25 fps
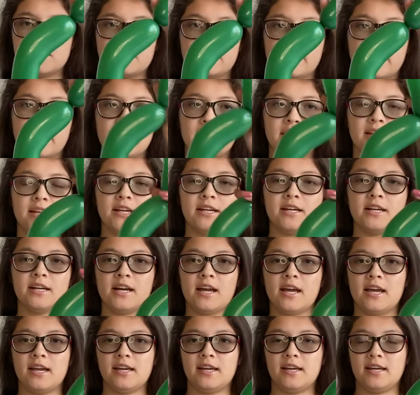right here,
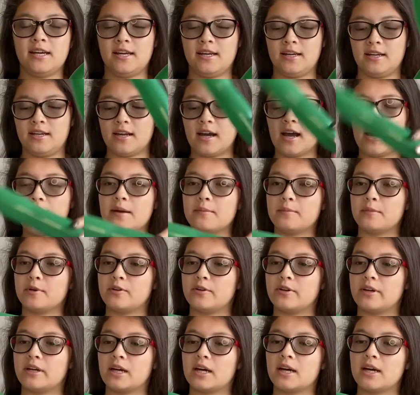and I'm
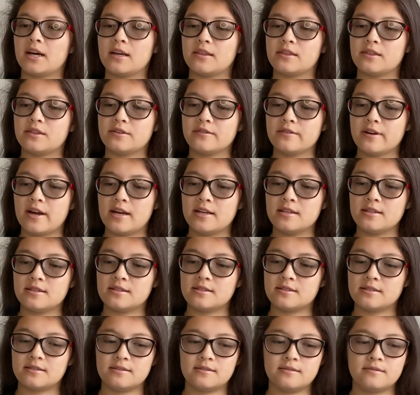going to cut the
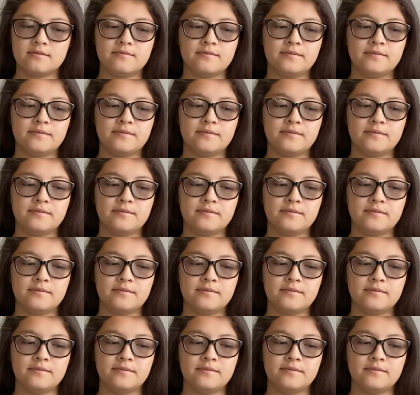rest